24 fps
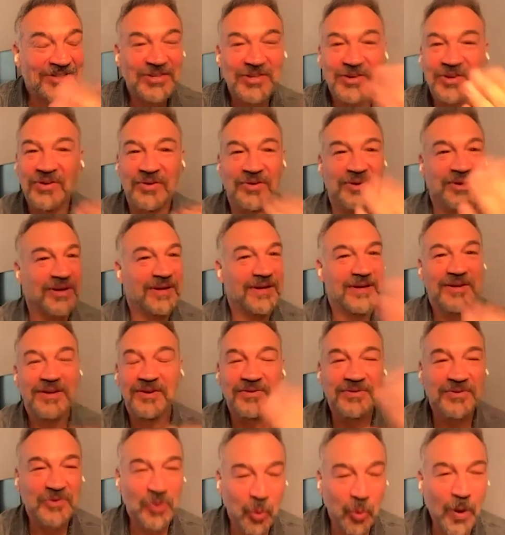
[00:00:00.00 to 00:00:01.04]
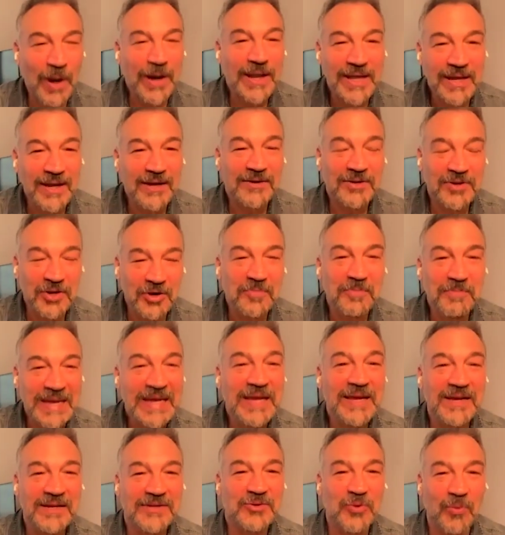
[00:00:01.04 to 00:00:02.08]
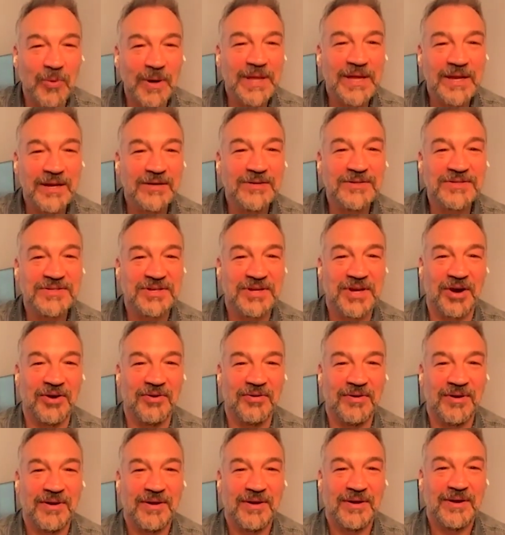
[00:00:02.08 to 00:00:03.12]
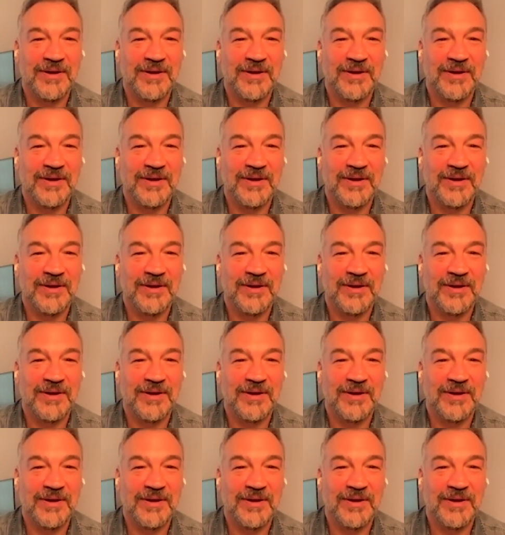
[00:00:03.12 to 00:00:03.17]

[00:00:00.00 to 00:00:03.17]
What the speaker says: Dude, you're 20. You're me 20 years ago.